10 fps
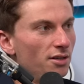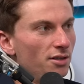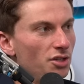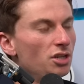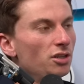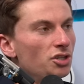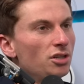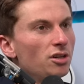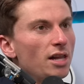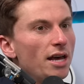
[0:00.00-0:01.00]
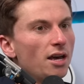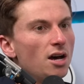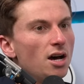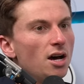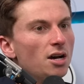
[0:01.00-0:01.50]
She she looked like
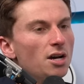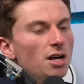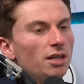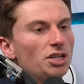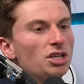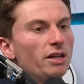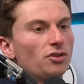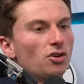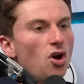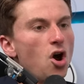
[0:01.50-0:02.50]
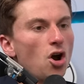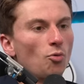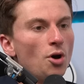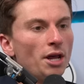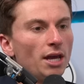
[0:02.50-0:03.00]
uh like she left her car
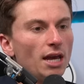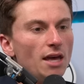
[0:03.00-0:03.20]
running